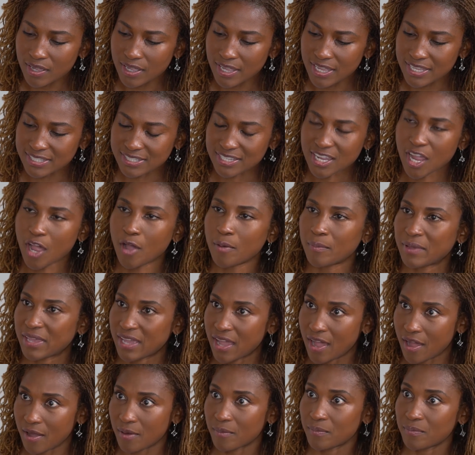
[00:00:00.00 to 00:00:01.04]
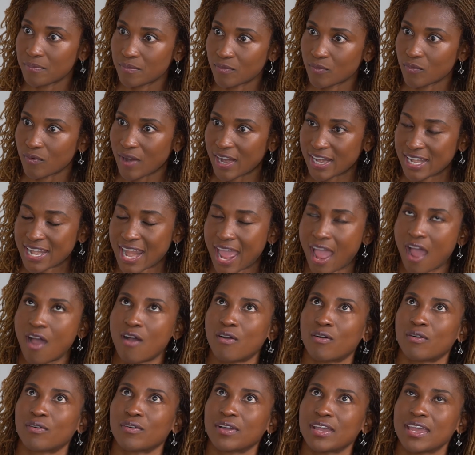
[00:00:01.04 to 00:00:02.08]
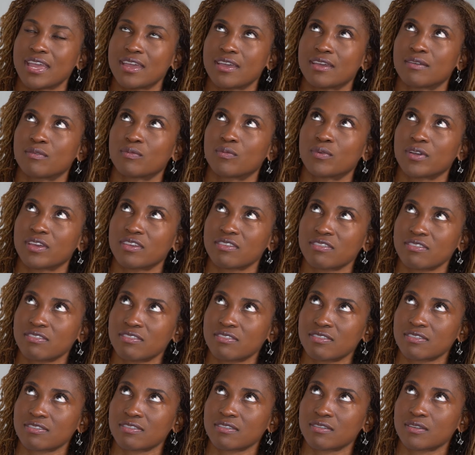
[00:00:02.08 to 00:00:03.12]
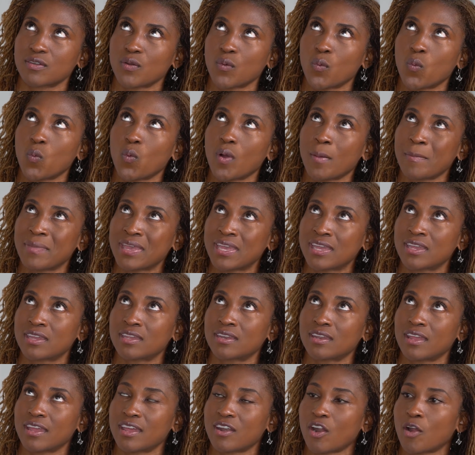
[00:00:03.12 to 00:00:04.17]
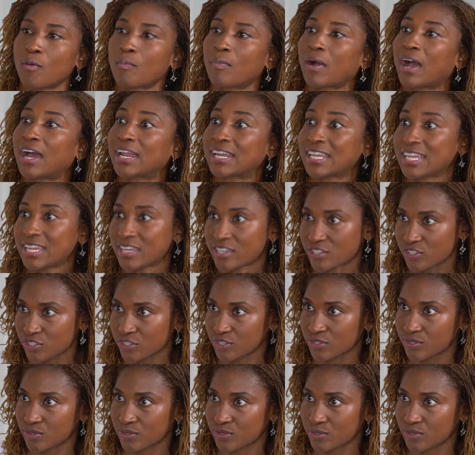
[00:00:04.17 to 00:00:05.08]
is coming up right now and with women and our body issues.